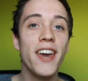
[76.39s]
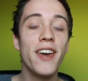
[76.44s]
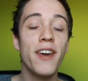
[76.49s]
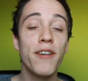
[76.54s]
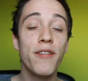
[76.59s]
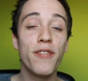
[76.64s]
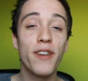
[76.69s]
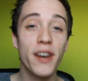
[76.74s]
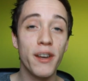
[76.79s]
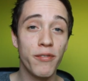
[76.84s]

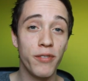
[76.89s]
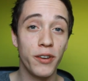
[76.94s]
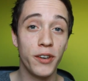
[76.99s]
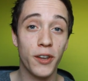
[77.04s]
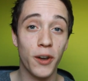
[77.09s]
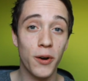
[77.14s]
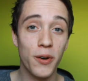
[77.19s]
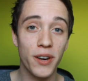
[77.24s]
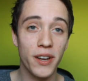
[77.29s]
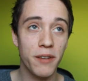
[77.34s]
even if you
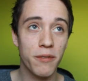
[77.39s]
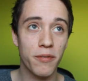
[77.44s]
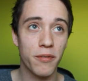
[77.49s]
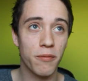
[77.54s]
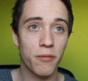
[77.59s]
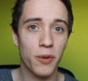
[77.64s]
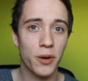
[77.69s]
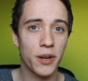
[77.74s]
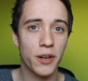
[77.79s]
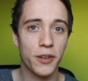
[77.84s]
don't
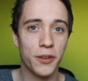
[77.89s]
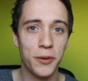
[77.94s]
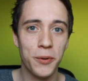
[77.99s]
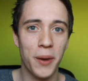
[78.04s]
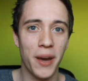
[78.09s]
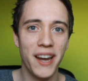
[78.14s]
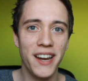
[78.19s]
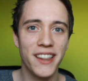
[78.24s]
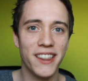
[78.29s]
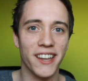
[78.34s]
even want to
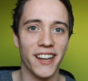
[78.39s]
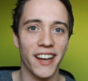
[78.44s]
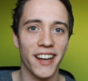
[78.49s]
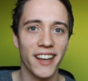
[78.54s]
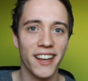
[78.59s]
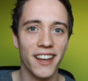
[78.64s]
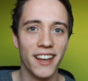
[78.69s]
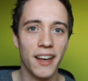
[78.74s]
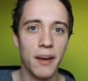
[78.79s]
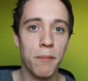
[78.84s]
do
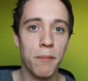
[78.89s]
anything,